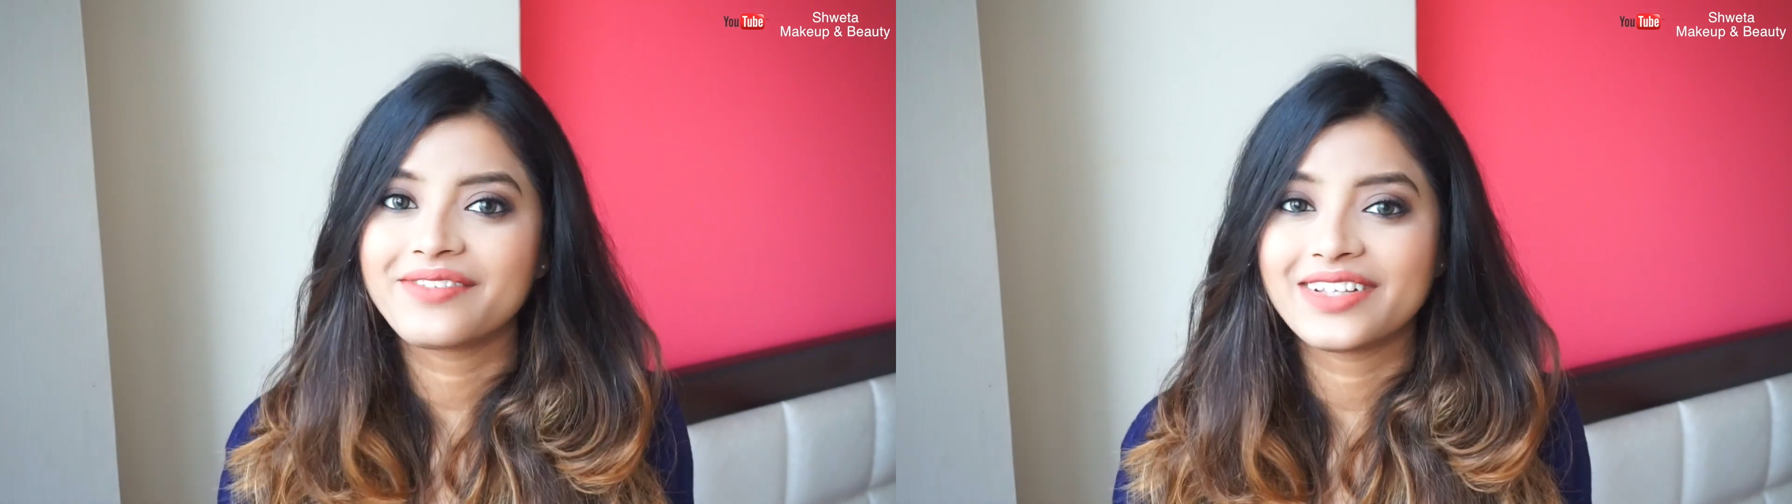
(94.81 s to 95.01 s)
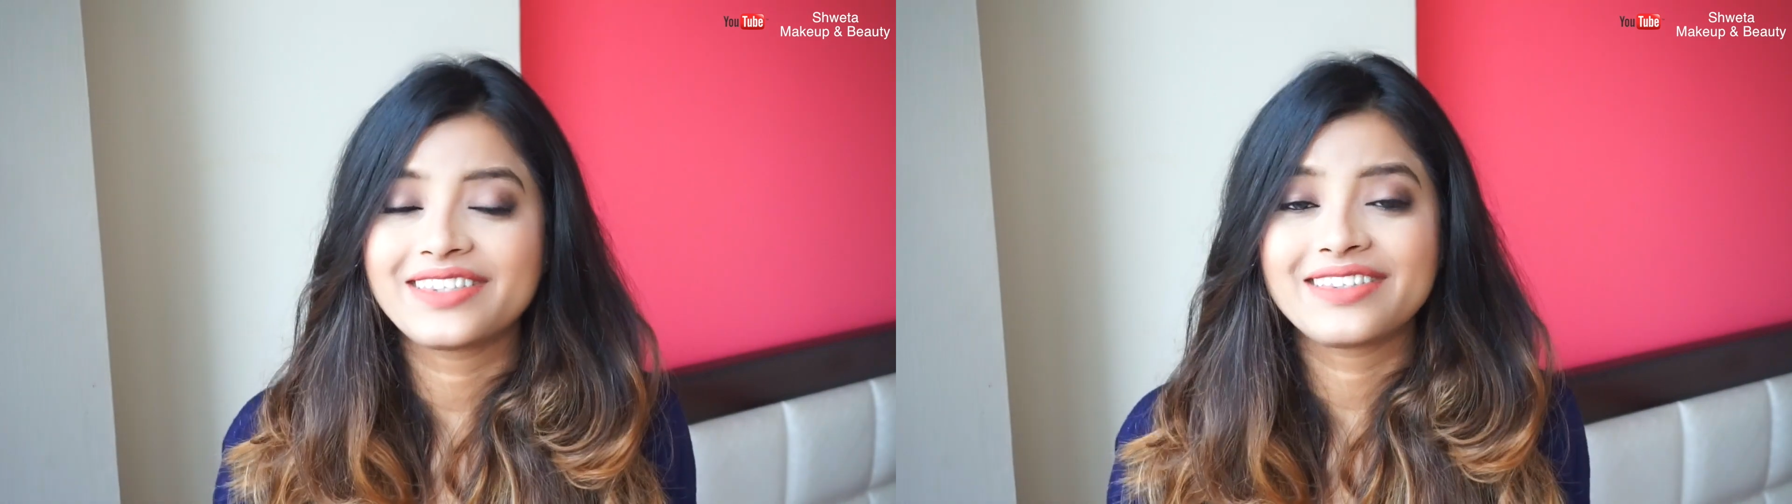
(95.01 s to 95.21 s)

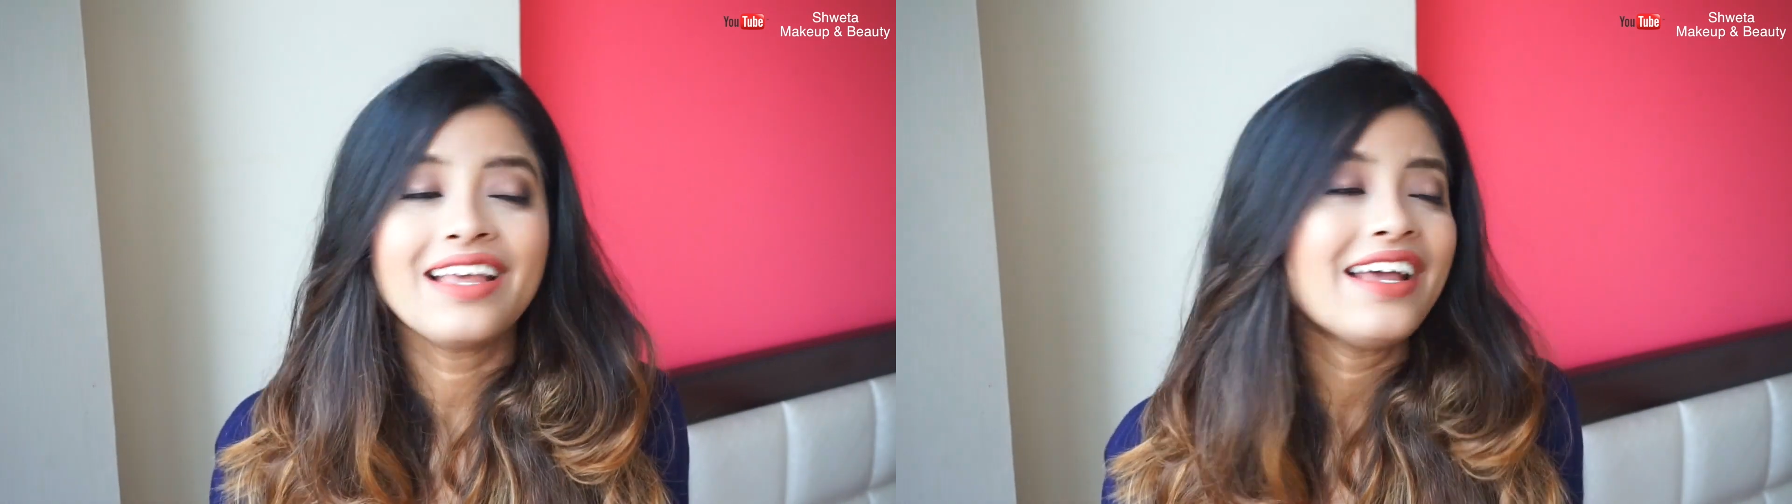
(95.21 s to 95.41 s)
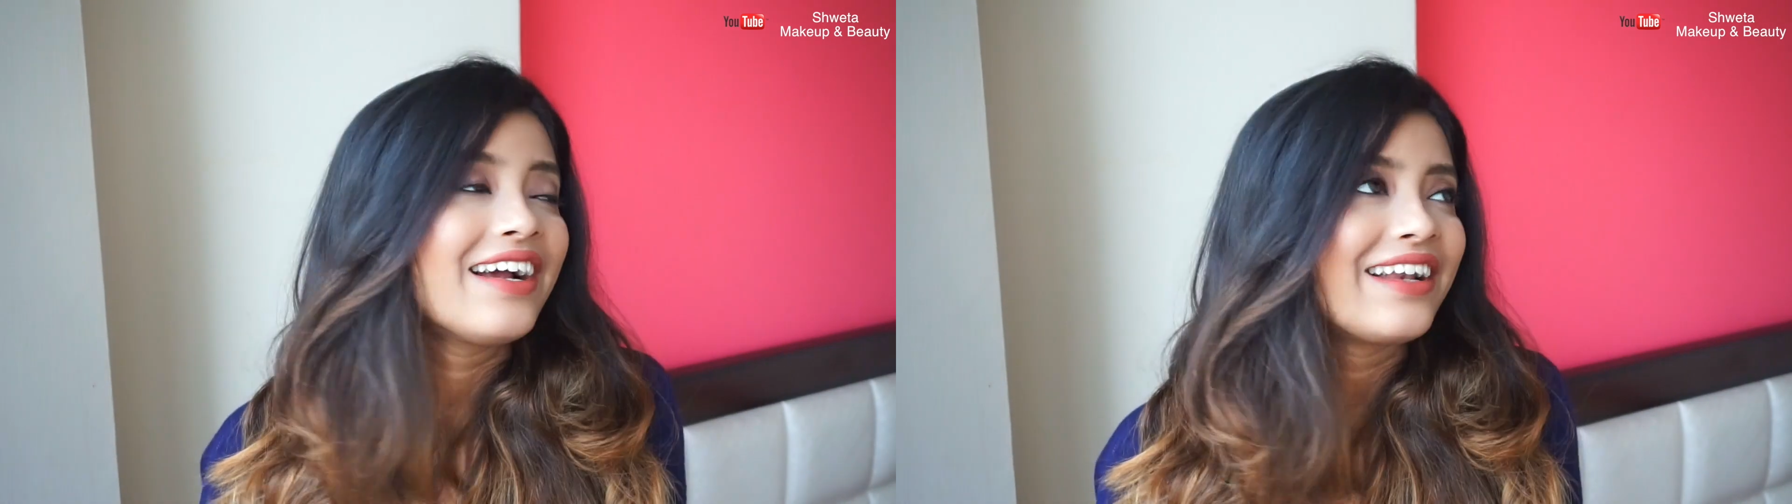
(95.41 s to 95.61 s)
with
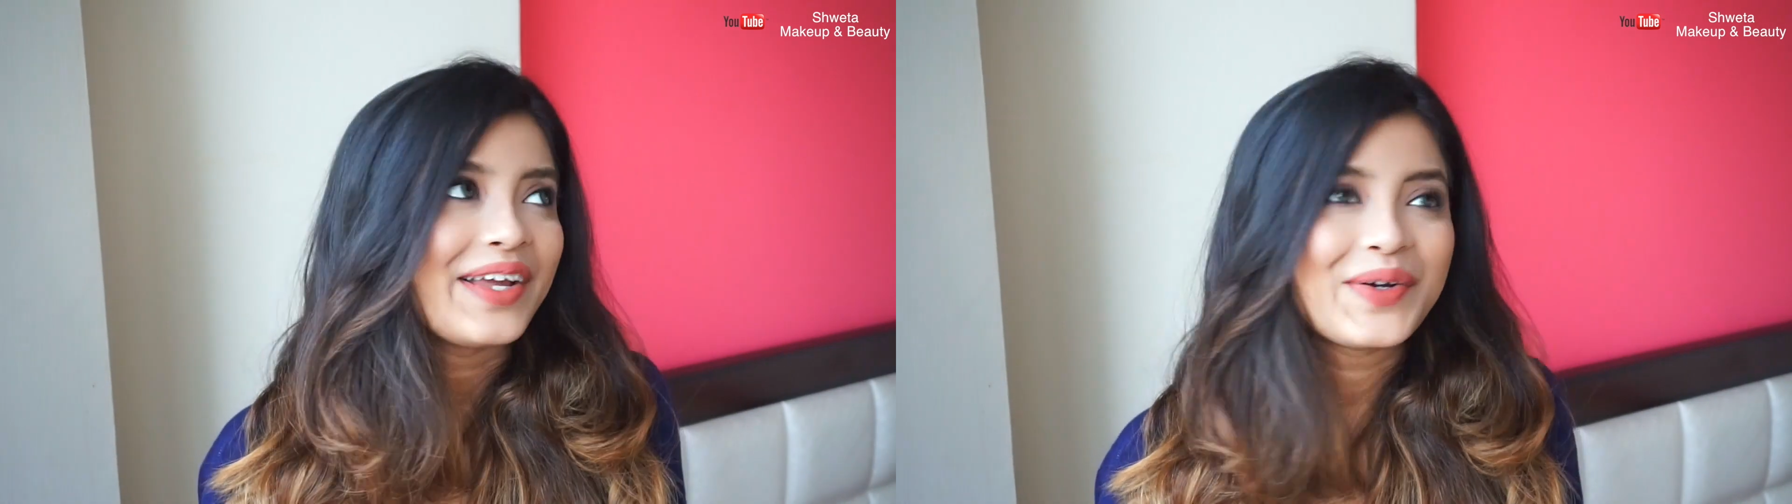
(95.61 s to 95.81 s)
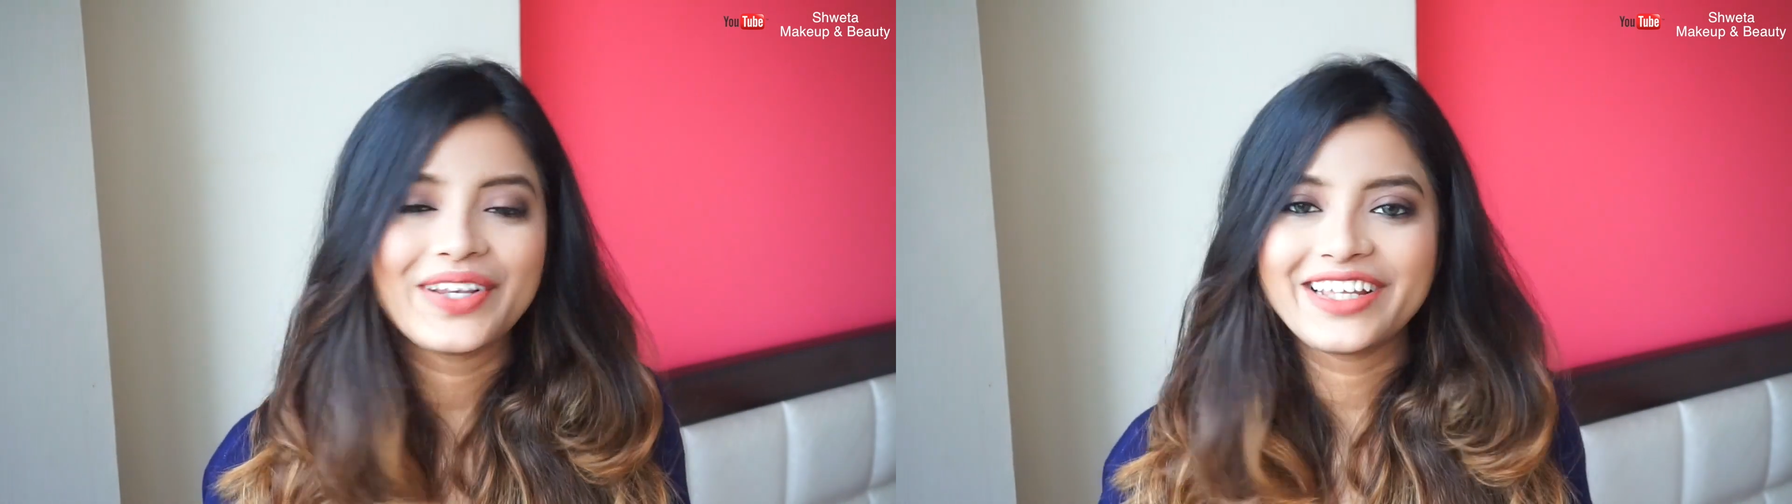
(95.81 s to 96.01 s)

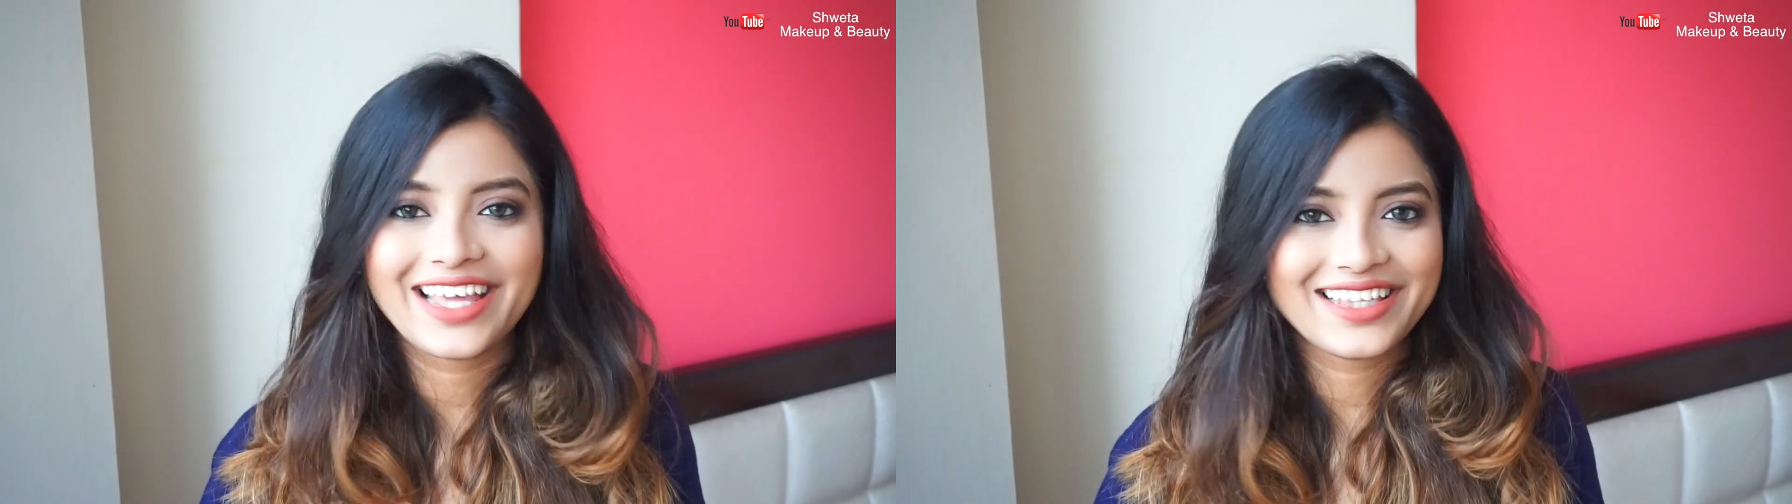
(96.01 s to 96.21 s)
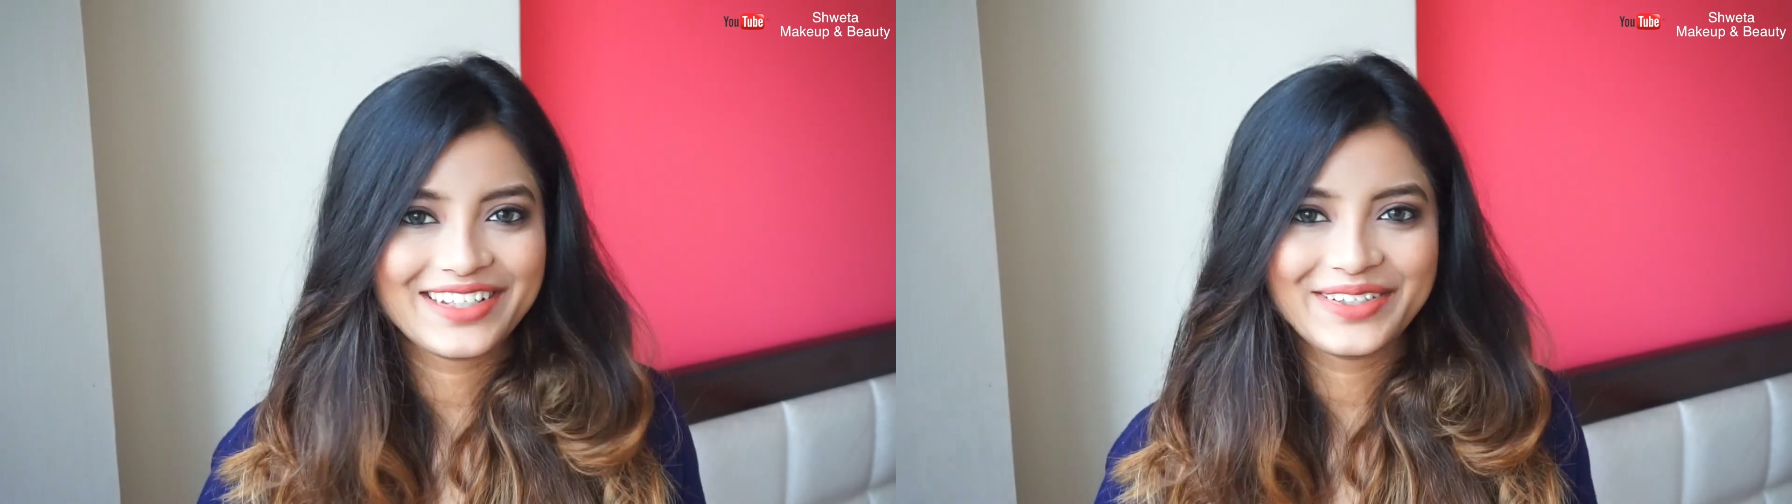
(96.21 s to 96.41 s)
glycolic
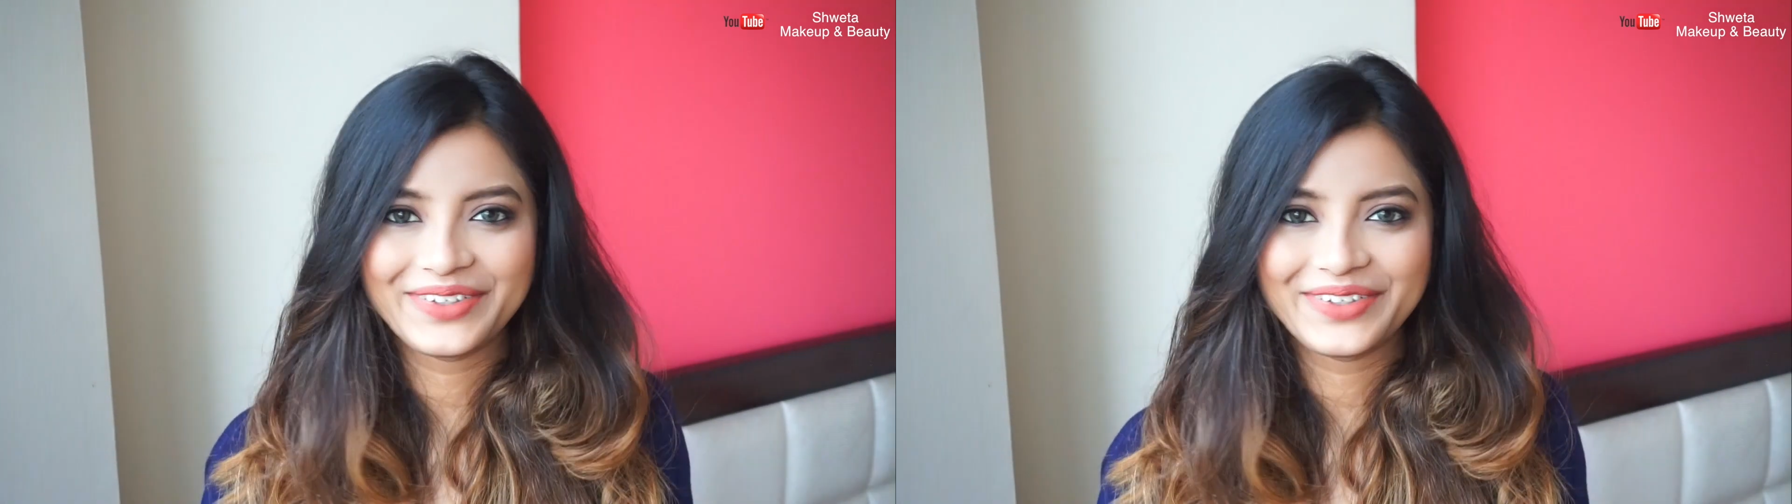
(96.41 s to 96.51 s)
acid